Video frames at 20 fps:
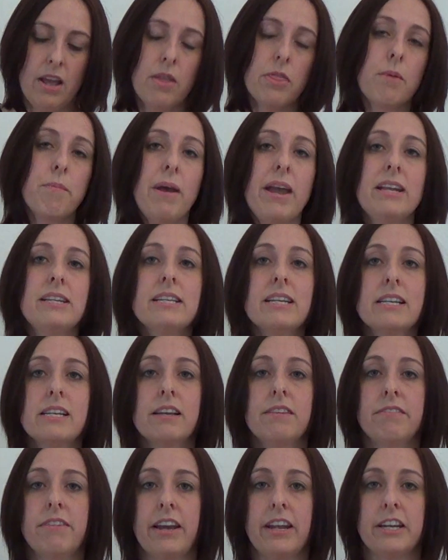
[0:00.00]
The main
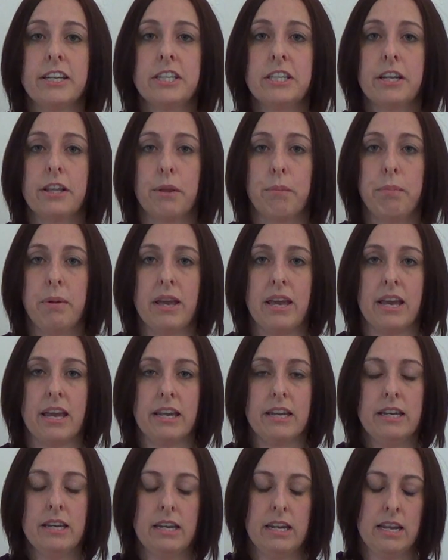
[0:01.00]
disadvantage to the
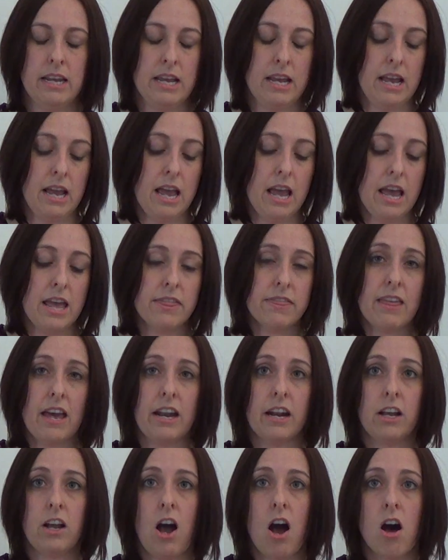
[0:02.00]
pen is
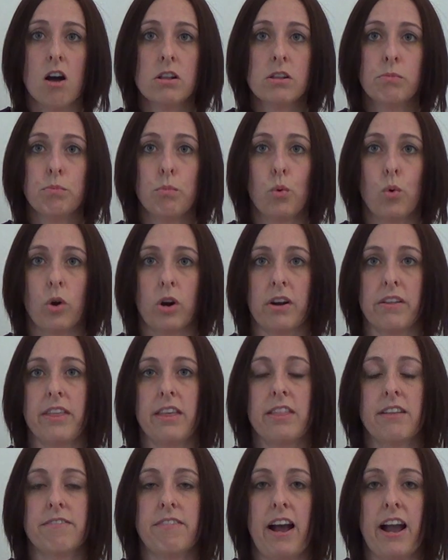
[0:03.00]
that it costs more
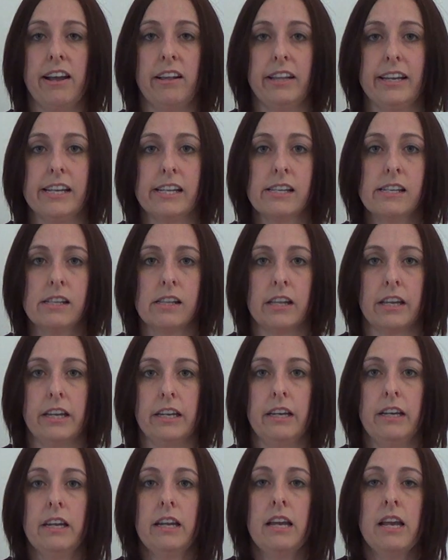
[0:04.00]
than the vial
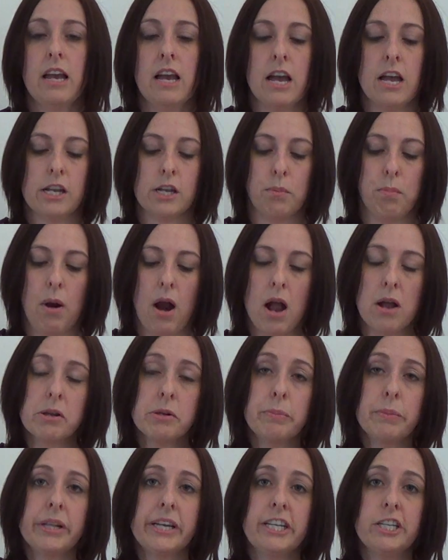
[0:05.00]
insulin. It's
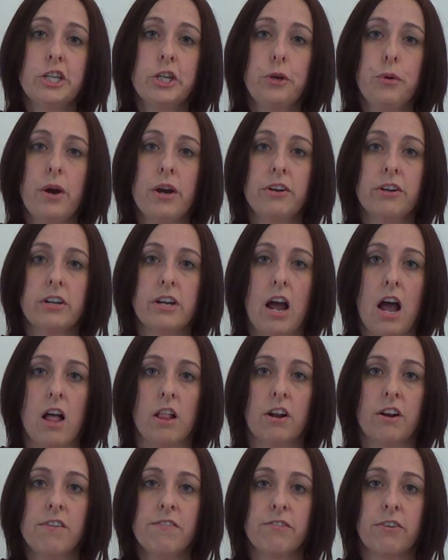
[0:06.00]
approximately
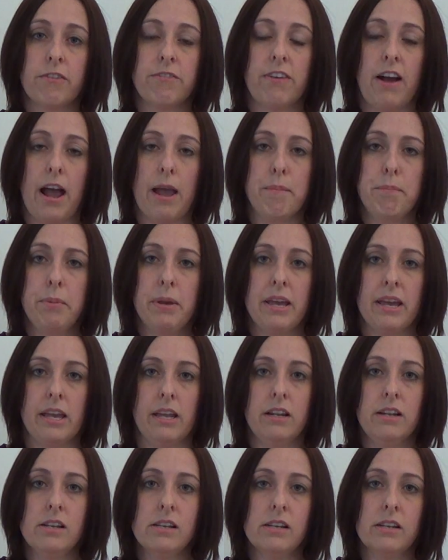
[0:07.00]
$200 for 5
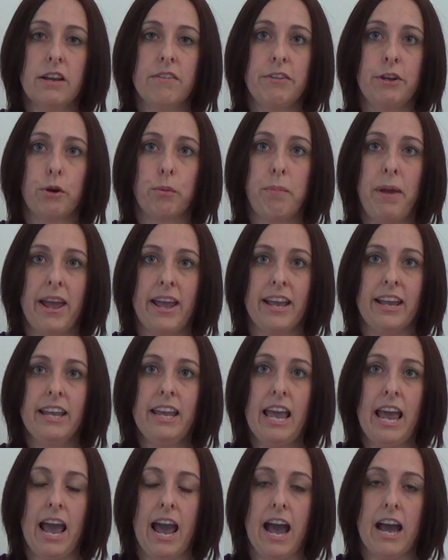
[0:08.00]
pens if you're paying
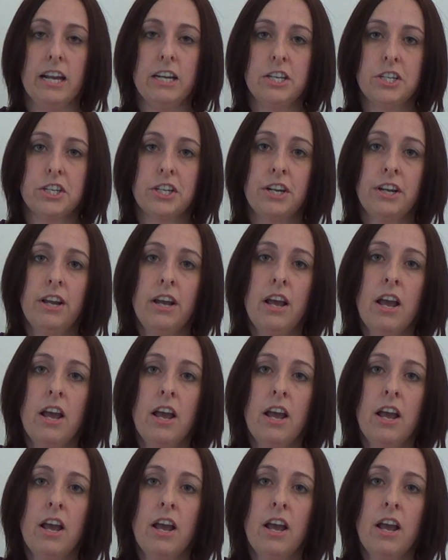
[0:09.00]
cash.